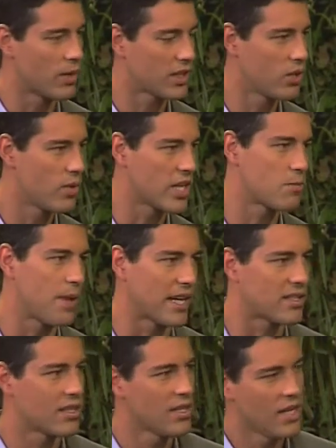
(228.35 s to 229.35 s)
What can we
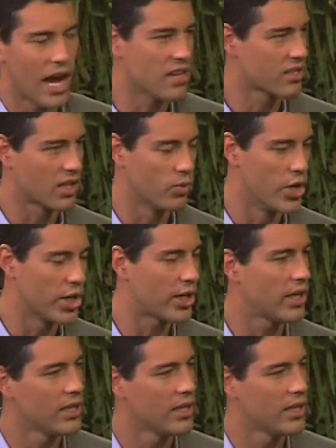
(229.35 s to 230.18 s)
expect? How's it going to work?